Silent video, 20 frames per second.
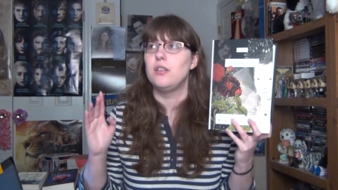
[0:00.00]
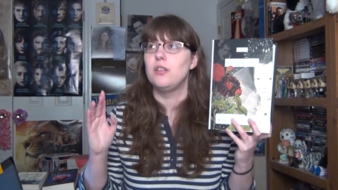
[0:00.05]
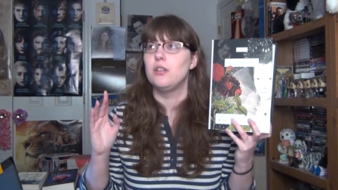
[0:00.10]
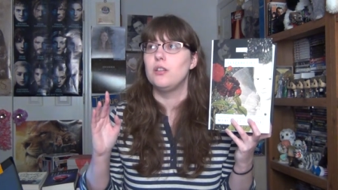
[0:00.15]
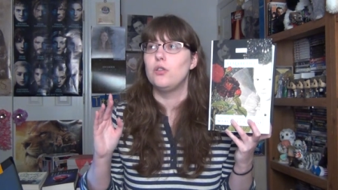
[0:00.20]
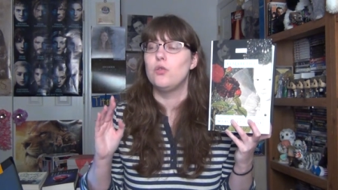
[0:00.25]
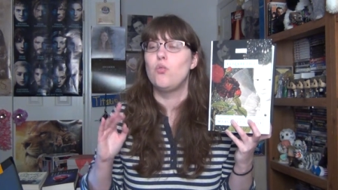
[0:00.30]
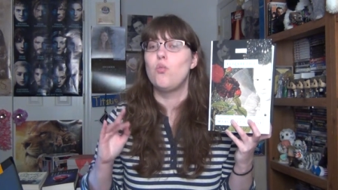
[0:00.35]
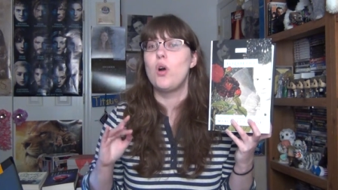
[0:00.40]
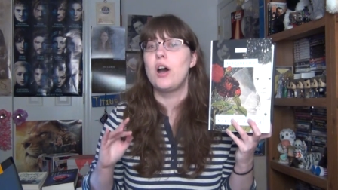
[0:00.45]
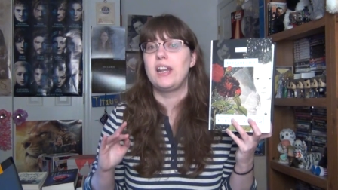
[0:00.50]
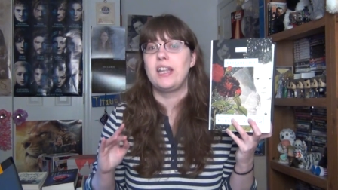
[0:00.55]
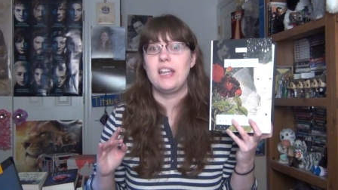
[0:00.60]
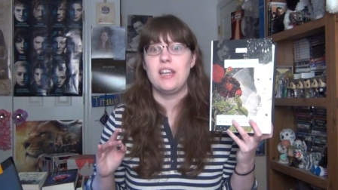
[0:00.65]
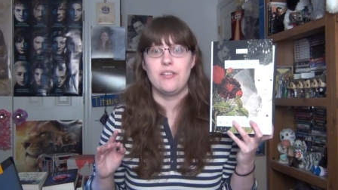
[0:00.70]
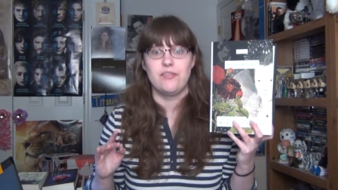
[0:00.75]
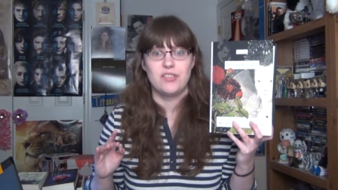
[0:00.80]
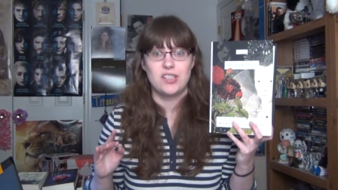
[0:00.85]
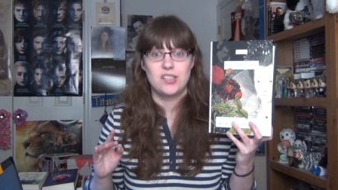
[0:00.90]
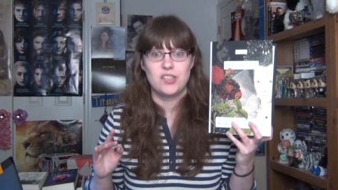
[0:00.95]
the, the
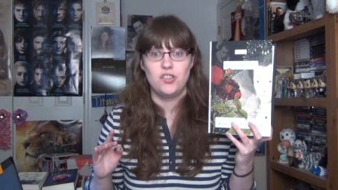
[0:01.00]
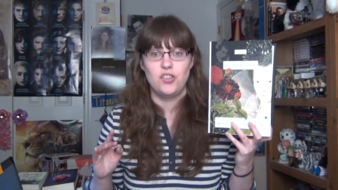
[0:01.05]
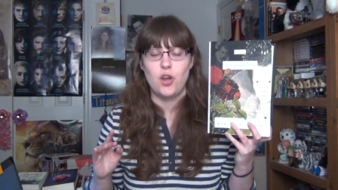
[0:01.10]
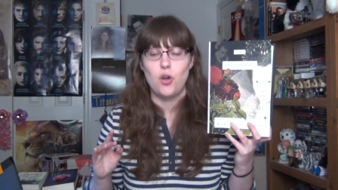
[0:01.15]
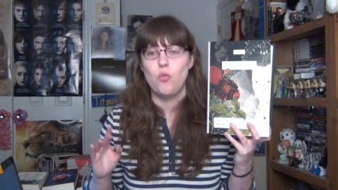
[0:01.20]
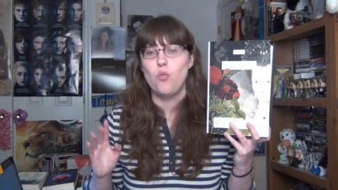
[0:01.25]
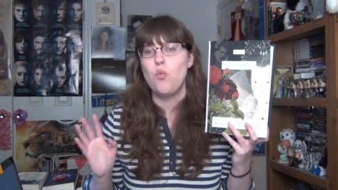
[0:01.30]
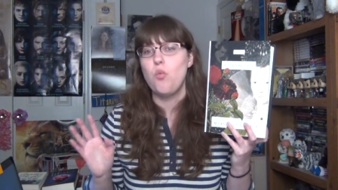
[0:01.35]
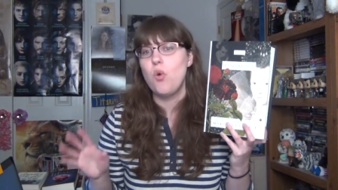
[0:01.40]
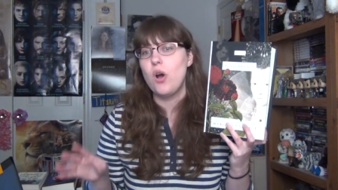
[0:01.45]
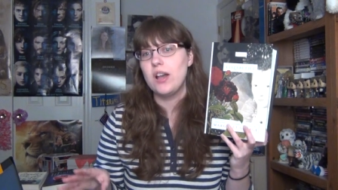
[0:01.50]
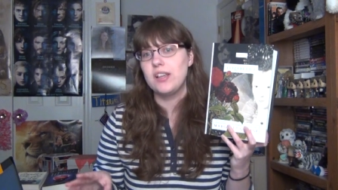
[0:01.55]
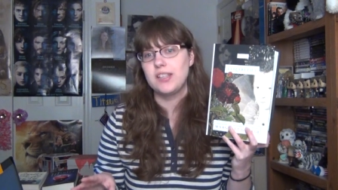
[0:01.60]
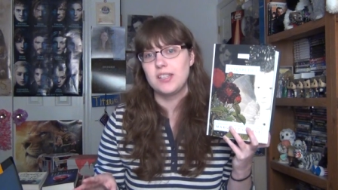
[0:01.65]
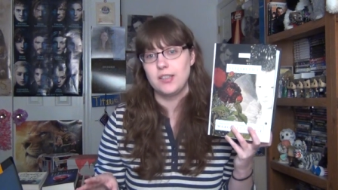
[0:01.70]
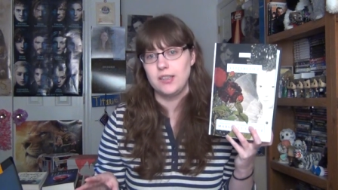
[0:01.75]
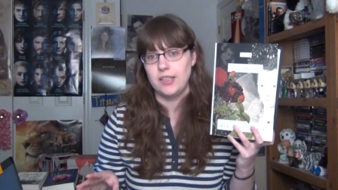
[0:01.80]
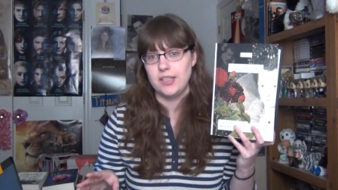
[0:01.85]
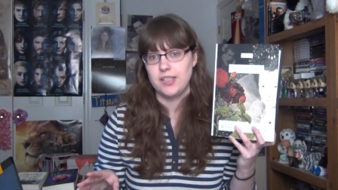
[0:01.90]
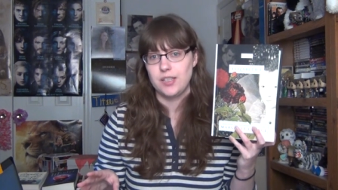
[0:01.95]
what-ifs, you know, was
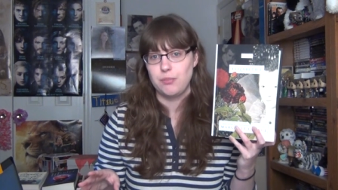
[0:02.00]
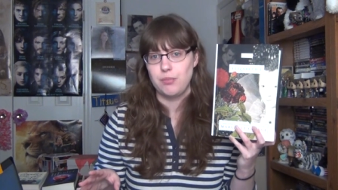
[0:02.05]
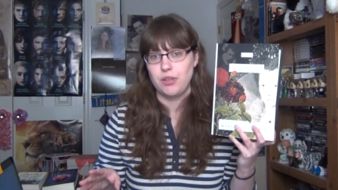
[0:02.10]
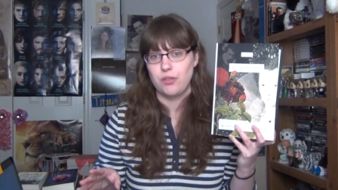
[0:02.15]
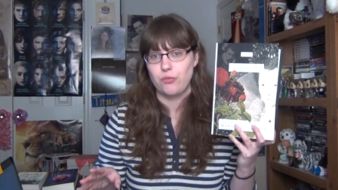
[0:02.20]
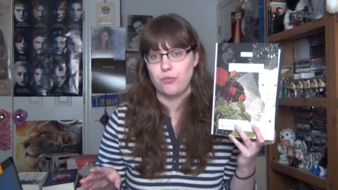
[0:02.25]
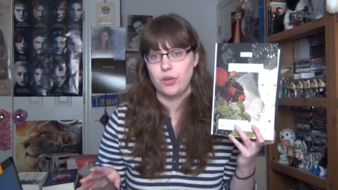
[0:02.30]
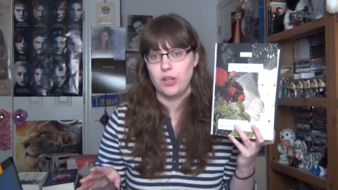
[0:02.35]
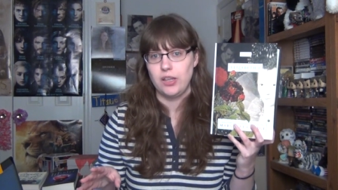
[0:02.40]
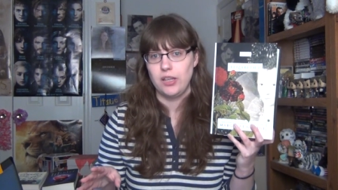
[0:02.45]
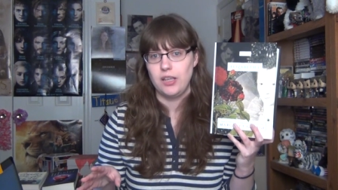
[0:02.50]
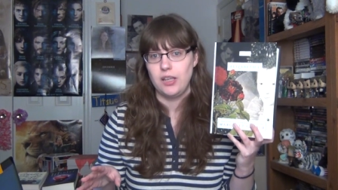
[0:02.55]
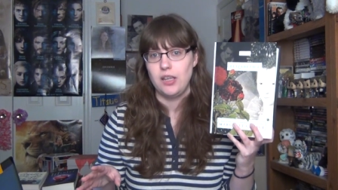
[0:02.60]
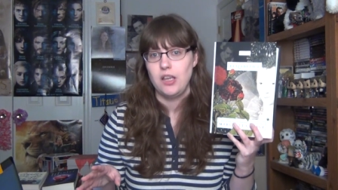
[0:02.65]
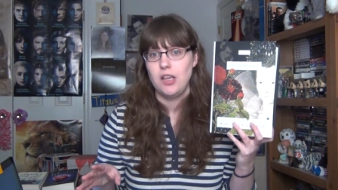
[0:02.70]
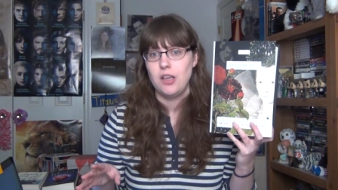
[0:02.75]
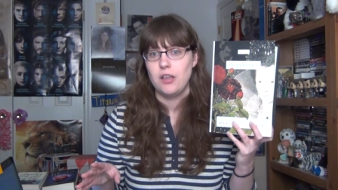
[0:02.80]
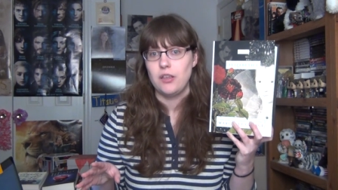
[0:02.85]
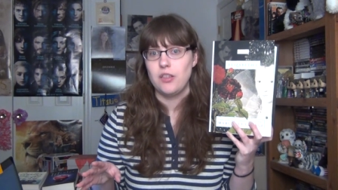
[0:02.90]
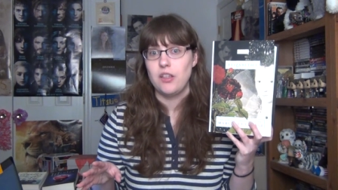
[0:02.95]
Elizabeth really
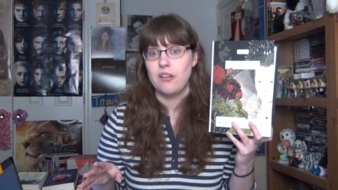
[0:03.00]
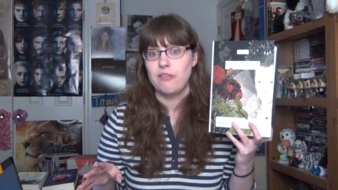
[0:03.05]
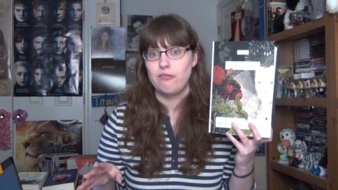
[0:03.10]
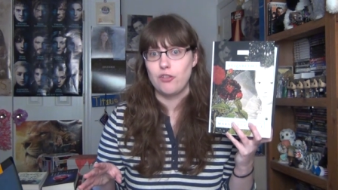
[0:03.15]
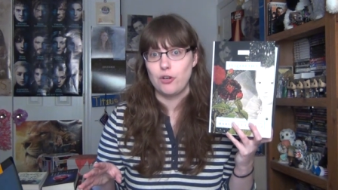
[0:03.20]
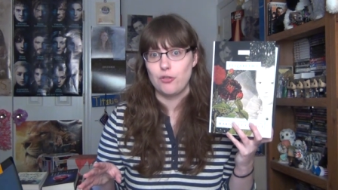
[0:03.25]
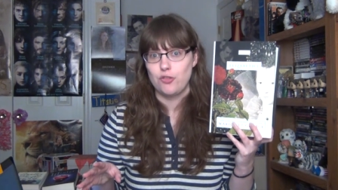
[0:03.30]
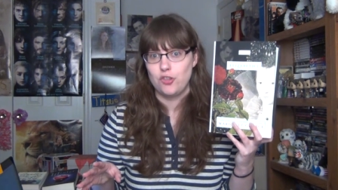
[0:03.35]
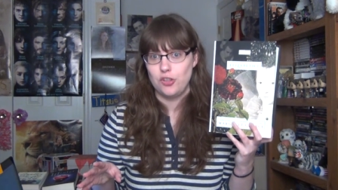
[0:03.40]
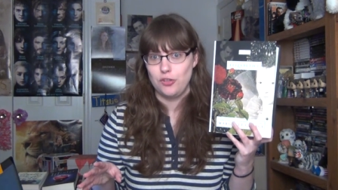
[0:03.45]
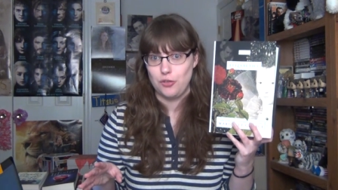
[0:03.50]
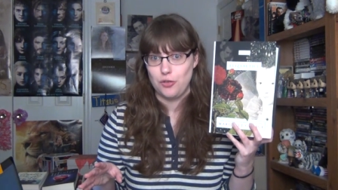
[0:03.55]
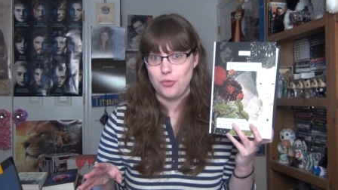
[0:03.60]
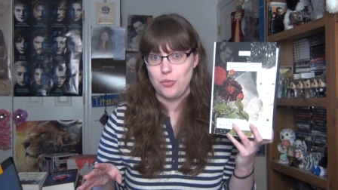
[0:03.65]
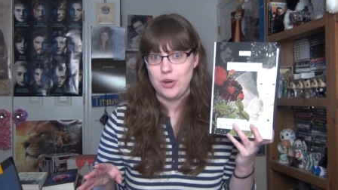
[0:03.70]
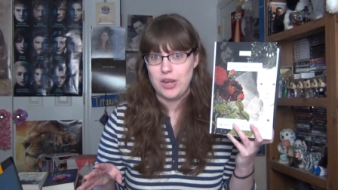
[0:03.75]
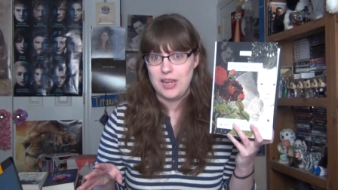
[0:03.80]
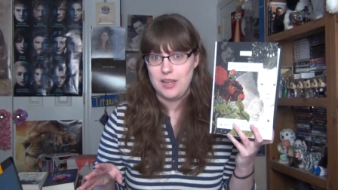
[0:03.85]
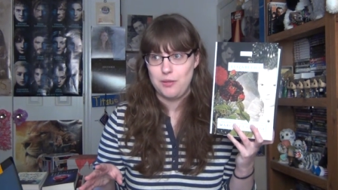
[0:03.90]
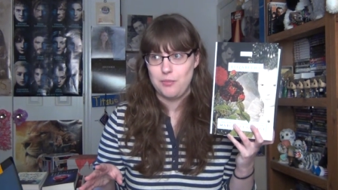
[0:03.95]
the Virgin
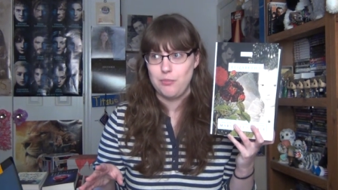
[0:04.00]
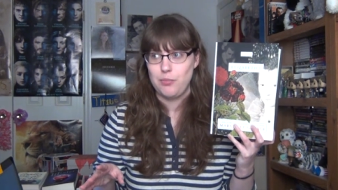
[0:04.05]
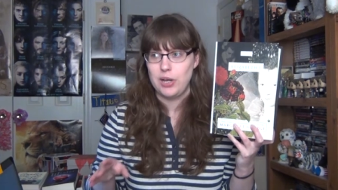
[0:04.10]
Queen?